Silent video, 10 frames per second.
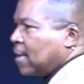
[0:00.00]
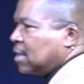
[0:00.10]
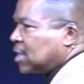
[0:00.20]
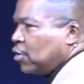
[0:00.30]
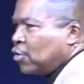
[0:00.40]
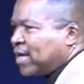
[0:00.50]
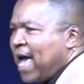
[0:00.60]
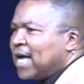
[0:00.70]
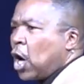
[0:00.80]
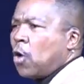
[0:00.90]
So you
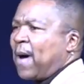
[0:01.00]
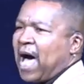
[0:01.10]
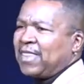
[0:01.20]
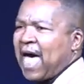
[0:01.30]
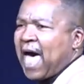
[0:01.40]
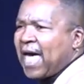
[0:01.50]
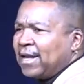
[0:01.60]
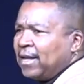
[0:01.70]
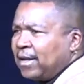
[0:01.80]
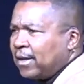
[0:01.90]
can't go by that.
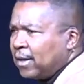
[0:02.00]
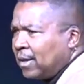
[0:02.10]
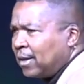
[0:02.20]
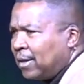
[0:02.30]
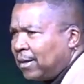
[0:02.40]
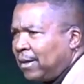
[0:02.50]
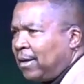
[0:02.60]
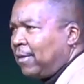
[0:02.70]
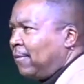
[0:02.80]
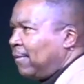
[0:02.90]

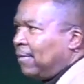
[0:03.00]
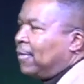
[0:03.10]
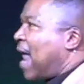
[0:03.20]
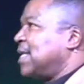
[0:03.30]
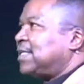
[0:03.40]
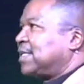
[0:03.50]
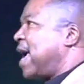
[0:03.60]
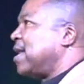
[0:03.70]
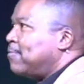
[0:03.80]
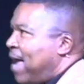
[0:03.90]
Well, I just
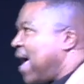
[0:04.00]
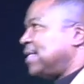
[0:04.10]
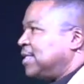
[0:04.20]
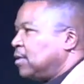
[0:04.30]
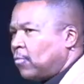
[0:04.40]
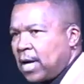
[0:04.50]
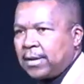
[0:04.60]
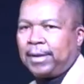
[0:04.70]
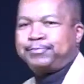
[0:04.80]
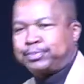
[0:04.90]
can't imagine. Well,